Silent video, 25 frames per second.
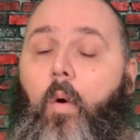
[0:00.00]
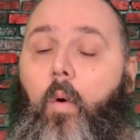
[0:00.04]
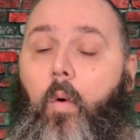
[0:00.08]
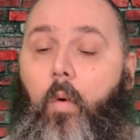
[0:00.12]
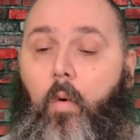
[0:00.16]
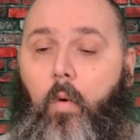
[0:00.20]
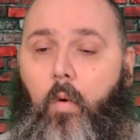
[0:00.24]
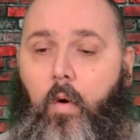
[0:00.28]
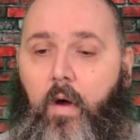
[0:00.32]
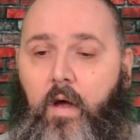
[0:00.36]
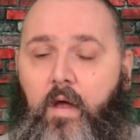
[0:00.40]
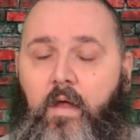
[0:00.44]

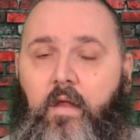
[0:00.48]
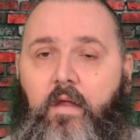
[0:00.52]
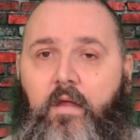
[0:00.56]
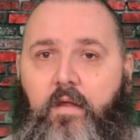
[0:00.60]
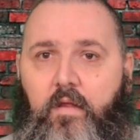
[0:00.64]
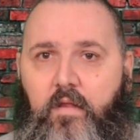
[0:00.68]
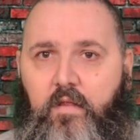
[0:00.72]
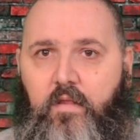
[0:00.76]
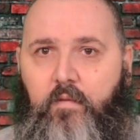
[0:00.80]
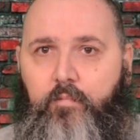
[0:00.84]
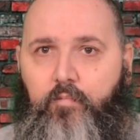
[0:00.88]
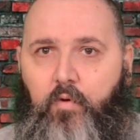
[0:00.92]
or
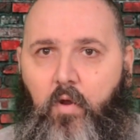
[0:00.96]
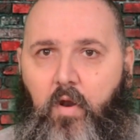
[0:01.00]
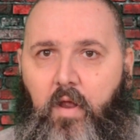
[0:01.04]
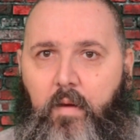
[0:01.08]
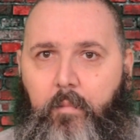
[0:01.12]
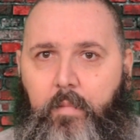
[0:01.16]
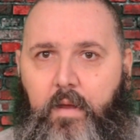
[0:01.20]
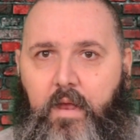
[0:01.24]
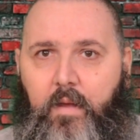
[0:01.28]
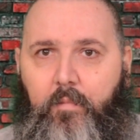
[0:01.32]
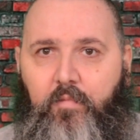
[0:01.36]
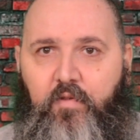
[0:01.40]
the
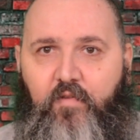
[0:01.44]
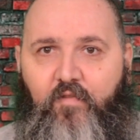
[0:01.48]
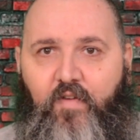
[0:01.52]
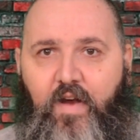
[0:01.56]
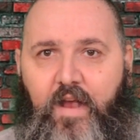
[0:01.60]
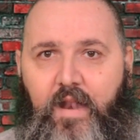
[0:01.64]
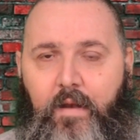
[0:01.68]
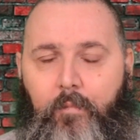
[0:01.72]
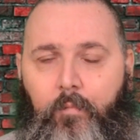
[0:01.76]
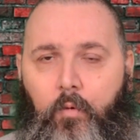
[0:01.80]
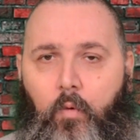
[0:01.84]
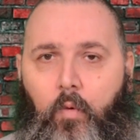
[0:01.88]
product becomes
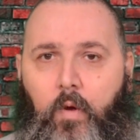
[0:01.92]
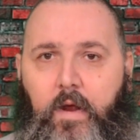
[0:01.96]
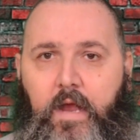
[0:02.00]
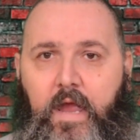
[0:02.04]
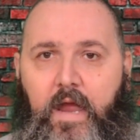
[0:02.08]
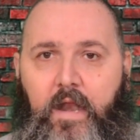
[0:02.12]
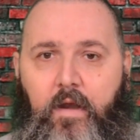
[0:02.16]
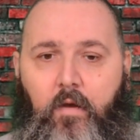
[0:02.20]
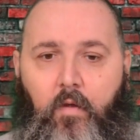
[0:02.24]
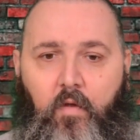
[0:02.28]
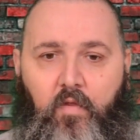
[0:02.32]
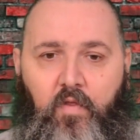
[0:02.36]
available
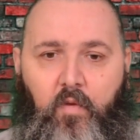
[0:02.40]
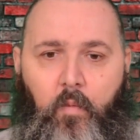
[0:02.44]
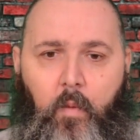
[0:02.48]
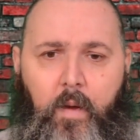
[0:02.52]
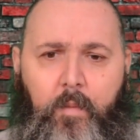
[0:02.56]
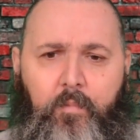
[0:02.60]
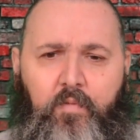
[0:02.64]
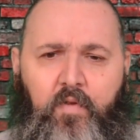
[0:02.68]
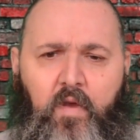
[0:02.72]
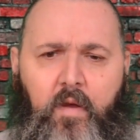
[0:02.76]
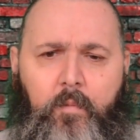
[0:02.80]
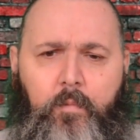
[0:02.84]
again on the
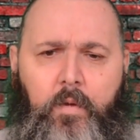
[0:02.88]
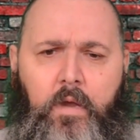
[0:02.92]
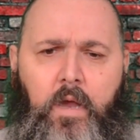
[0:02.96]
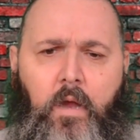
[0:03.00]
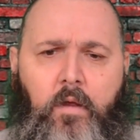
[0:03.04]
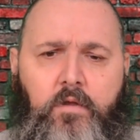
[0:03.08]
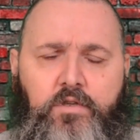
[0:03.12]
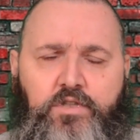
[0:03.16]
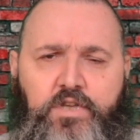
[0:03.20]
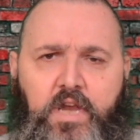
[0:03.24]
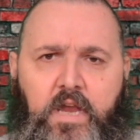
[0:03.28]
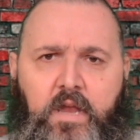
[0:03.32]
website. But
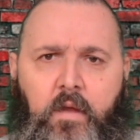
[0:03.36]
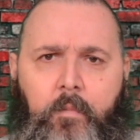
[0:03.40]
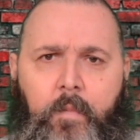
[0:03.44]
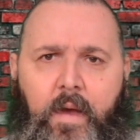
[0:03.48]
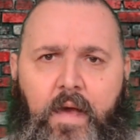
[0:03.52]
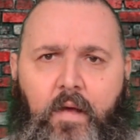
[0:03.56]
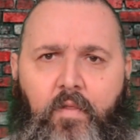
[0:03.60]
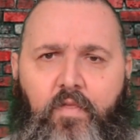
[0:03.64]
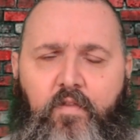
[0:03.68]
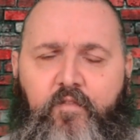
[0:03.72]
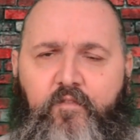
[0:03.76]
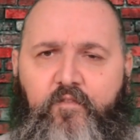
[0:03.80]
go and check them
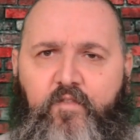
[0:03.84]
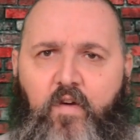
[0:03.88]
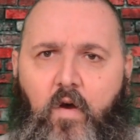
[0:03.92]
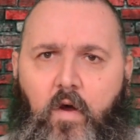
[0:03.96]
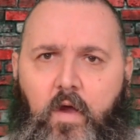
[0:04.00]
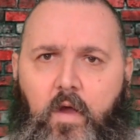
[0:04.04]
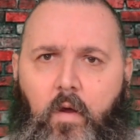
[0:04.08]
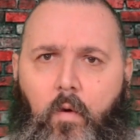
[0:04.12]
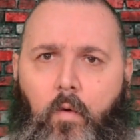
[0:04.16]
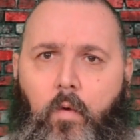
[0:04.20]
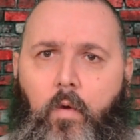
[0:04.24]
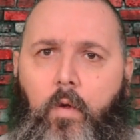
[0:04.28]
out. The
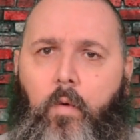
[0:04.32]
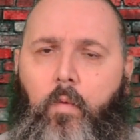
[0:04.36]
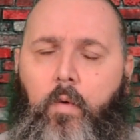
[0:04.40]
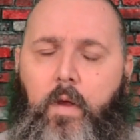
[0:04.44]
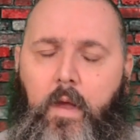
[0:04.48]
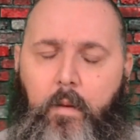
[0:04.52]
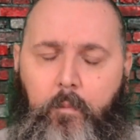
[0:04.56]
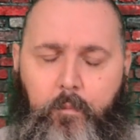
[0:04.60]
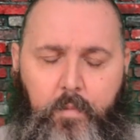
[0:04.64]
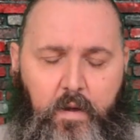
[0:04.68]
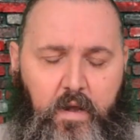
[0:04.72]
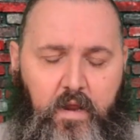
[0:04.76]
Fight Oil
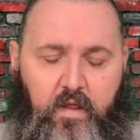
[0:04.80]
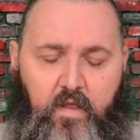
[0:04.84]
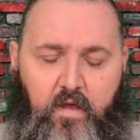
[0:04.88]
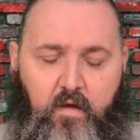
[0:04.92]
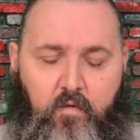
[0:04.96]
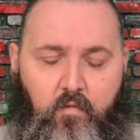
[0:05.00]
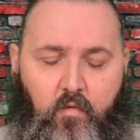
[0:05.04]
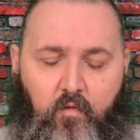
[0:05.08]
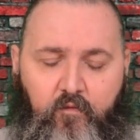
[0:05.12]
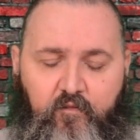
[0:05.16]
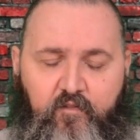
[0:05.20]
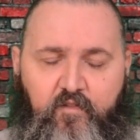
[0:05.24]
Company,
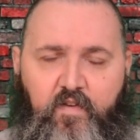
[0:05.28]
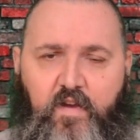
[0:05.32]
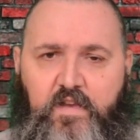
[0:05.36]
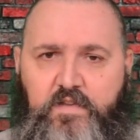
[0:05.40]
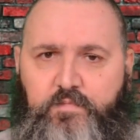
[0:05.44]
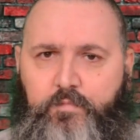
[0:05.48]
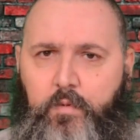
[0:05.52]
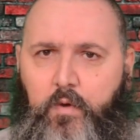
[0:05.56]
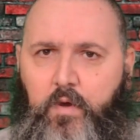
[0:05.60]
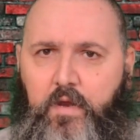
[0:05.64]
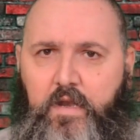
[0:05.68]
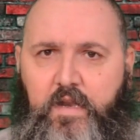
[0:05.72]
they're on
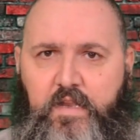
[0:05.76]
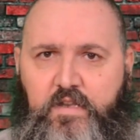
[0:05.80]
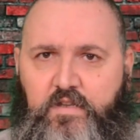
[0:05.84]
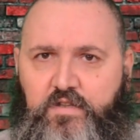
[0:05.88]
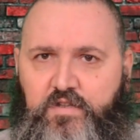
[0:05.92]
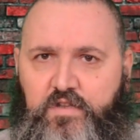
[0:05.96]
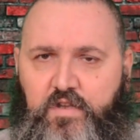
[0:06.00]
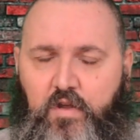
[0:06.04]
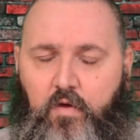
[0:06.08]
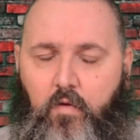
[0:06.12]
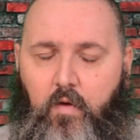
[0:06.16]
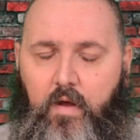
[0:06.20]
Facebook and
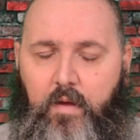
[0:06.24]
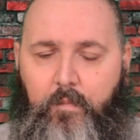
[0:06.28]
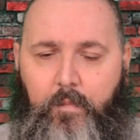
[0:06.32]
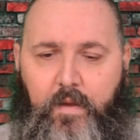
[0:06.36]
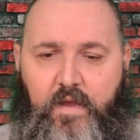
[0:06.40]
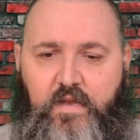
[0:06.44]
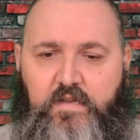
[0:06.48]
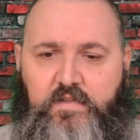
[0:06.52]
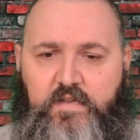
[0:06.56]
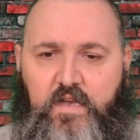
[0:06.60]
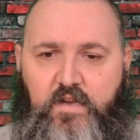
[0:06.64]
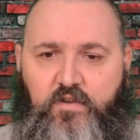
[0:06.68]
Instagram,
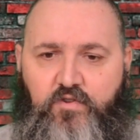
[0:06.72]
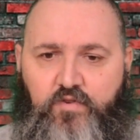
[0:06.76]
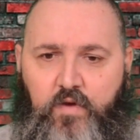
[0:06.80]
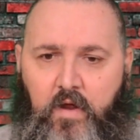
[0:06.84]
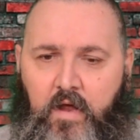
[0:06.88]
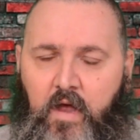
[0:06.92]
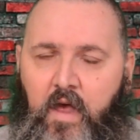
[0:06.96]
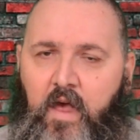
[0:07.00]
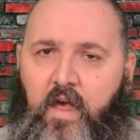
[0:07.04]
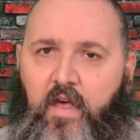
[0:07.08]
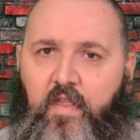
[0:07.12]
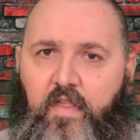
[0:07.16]

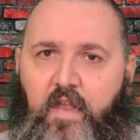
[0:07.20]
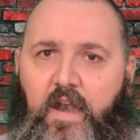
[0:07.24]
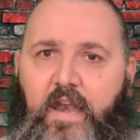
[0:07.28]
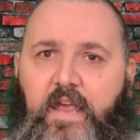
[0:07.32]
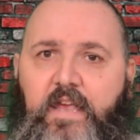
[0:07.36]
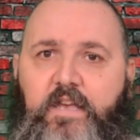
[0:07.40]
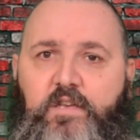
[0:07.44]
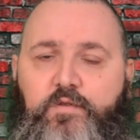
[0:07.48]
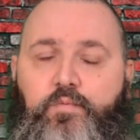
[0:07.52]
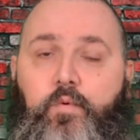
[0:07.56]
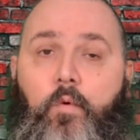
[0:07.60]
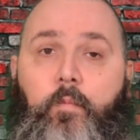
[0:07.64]
etc. The
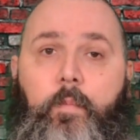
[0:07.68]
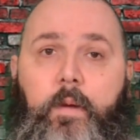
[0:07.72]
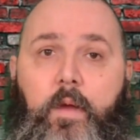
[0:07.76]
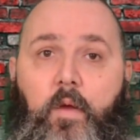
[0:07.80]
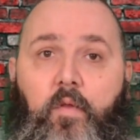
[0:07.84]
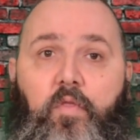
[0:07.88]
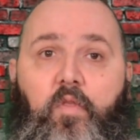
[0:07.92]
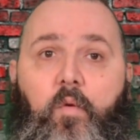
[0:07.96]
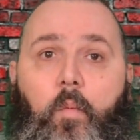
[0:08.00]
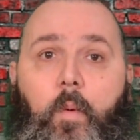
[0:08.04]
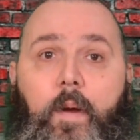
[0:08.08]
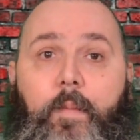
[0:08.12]
links will be
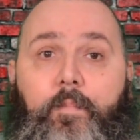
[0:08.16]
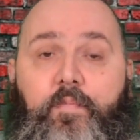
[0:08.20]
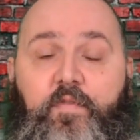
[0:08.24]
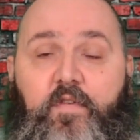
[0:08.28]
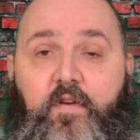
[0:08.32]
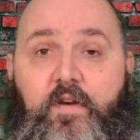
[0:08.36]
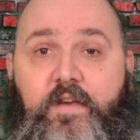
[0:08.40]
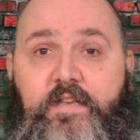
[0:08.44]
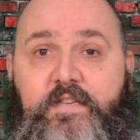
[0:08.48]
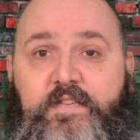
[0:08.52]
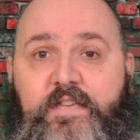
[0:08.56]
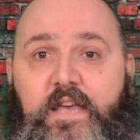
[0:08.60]
on the
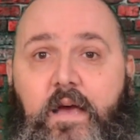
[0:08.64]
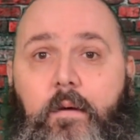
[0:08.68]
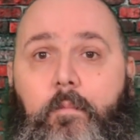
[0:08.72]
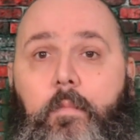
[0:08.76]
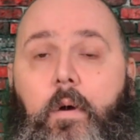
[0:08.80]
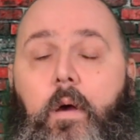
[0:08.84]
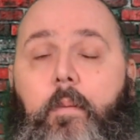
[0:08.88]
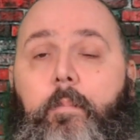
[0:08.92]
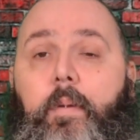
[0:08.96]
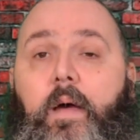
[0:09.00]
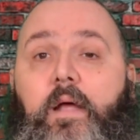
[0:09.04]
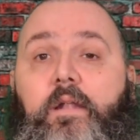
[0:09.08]
website,
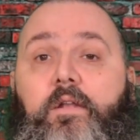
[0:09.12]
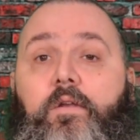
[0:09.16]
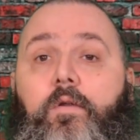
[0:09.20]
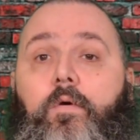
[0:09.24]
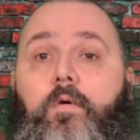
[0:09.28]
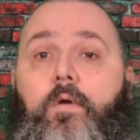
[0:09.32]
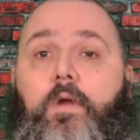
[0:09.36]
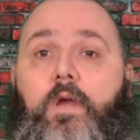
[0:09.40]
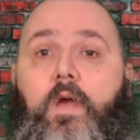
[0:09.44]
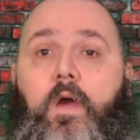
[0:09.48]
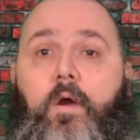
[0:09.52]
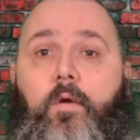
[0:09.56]

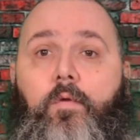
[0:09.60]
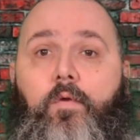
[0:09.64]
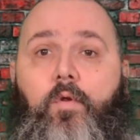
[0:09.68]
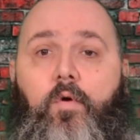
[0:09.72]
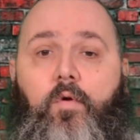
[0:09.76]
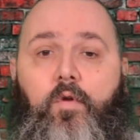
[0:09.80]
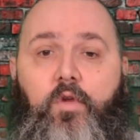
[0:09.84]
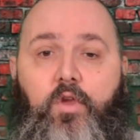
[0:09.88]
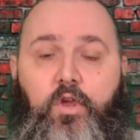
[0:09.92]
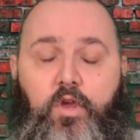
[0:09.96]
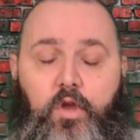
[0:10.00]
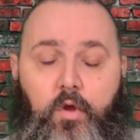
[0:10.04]

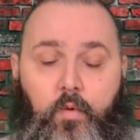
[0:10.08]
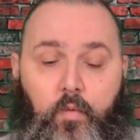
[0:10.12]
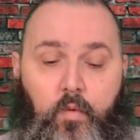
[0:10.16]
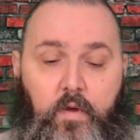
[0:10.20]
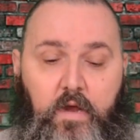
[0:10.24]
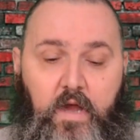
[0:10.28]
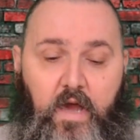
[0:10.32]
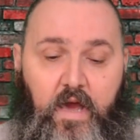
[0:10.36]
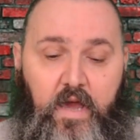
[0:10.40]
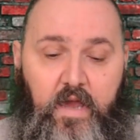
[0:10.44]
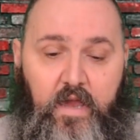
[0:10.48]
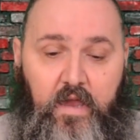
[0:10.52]

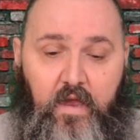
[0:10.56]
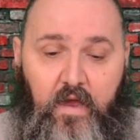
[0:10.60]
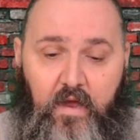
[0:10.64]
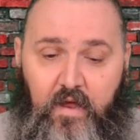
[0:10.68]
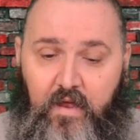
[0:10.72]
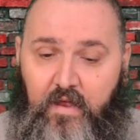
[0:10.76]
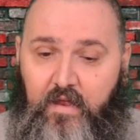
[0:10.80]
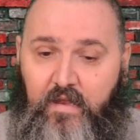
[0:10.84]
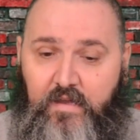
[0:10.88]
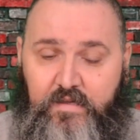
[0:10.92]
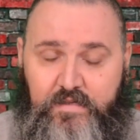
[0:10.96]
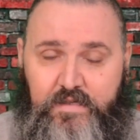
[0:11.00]
satonmybutt.co.uk.
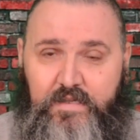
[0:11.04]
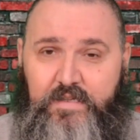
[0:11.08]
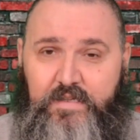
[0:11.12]
As I